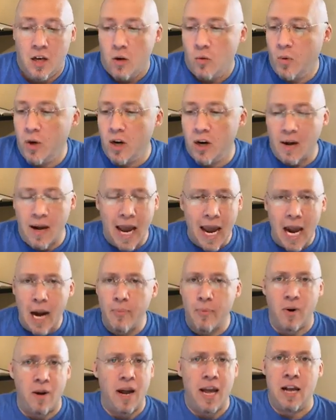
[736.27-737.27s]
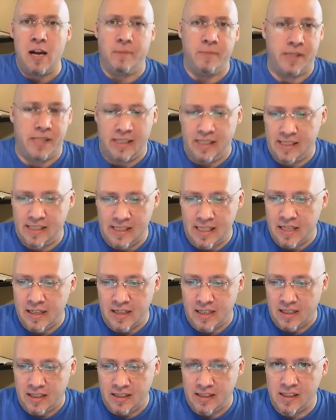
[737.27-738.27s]
We are Abraham's
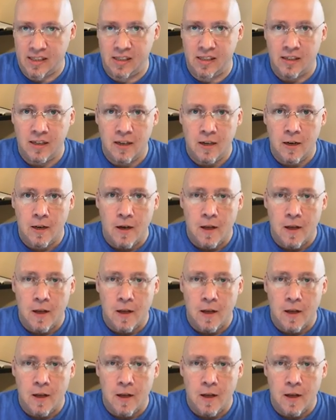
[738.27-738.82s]
descendants.